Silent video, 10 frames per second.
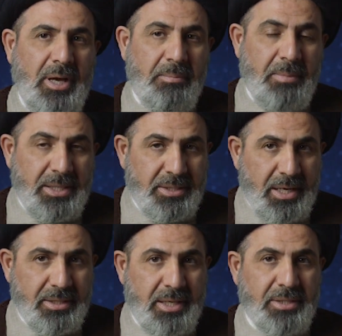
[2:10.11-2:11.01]
and my
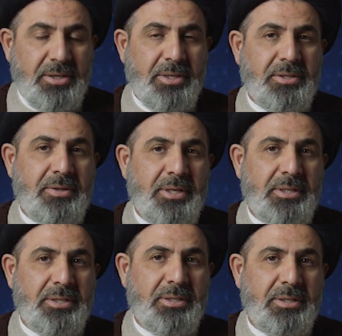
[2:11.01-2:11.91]
successor is
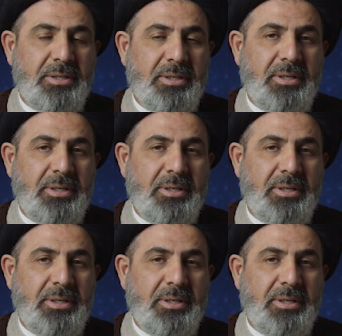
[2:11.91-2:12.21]
this,